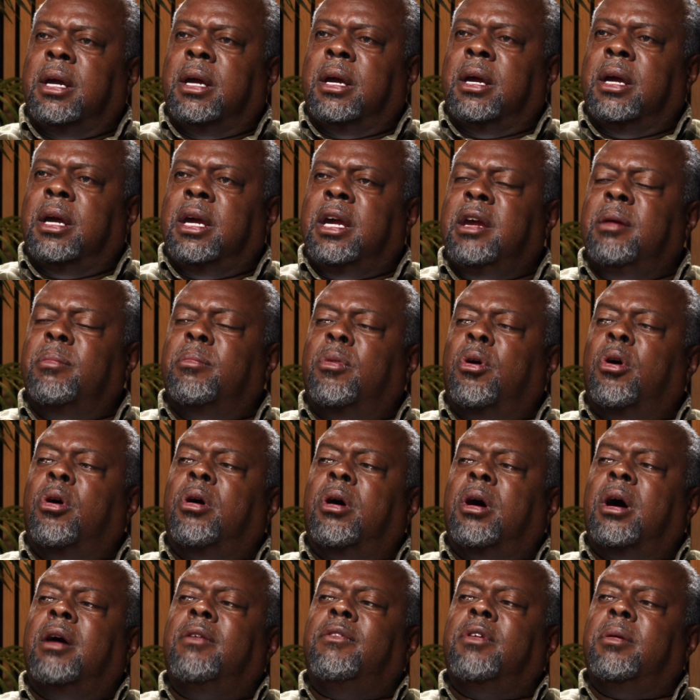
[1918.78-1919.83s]
eat
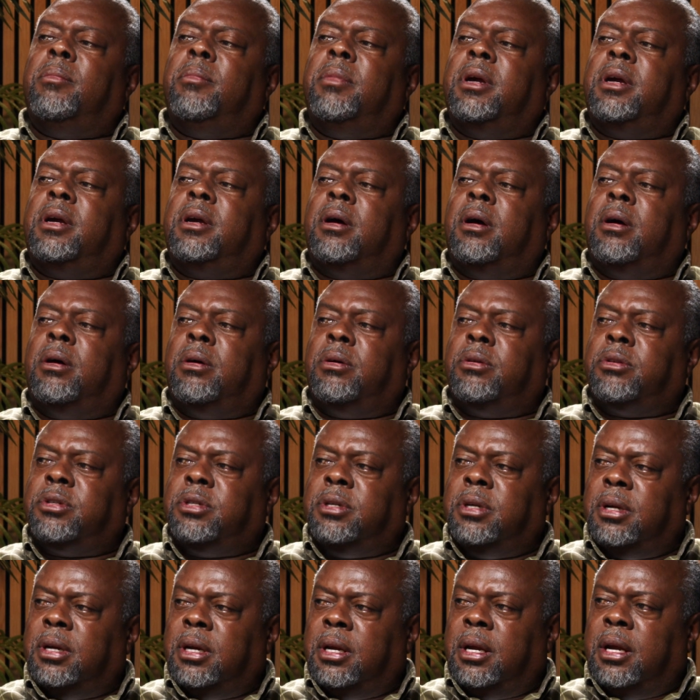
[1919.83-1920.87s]
more of it
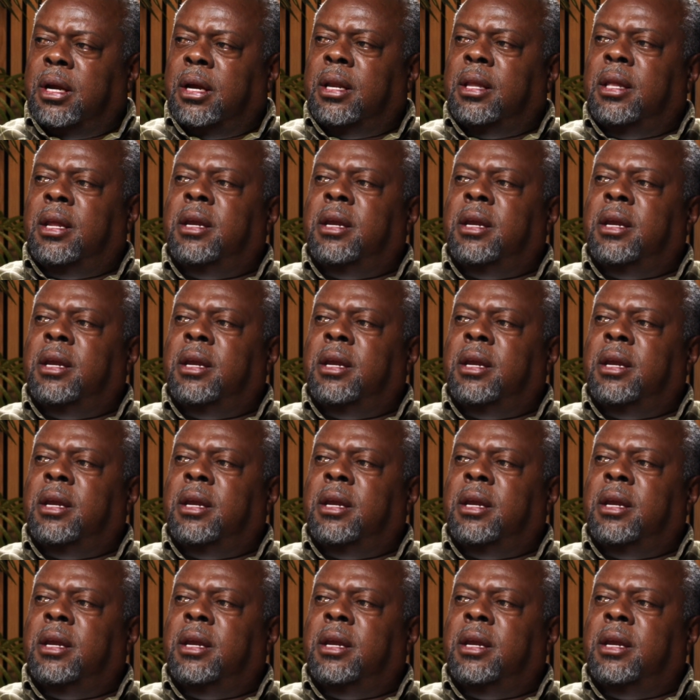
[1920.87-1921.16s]
because the